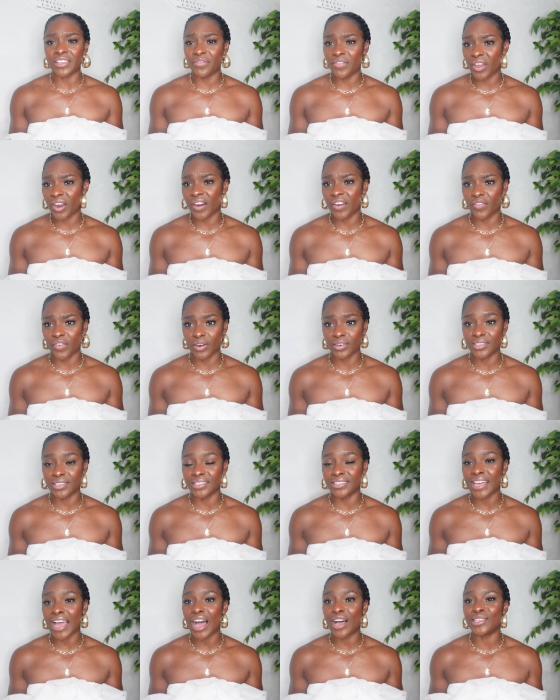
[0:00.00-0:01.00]
very
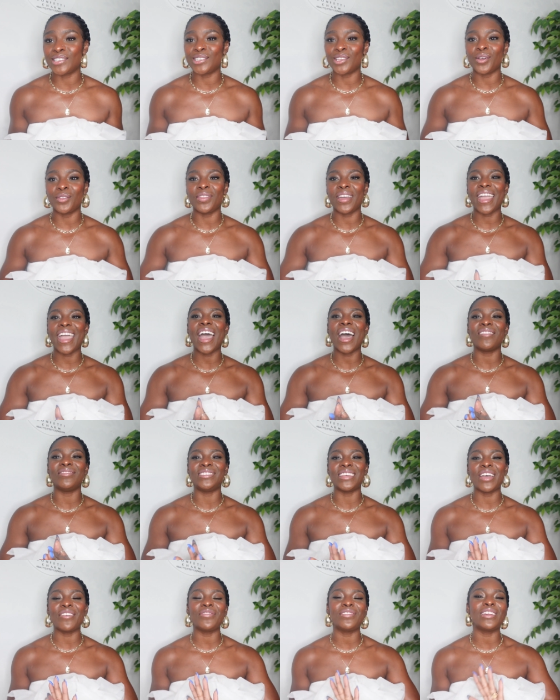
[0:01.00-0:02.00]
versatile. So they have
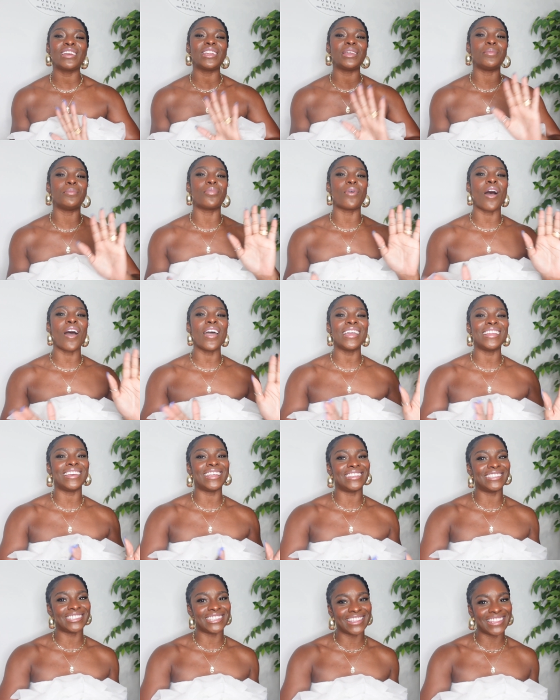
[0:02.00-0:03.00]
definitely brought it
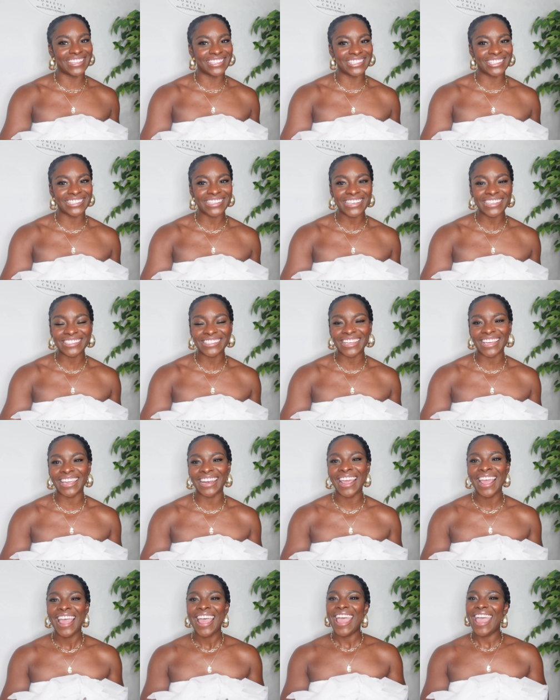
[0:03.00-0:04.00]
into this
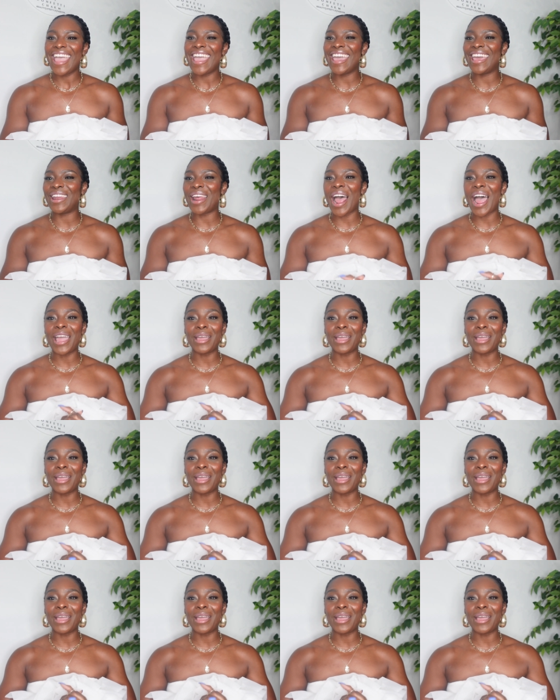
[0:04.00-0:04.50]
season, and I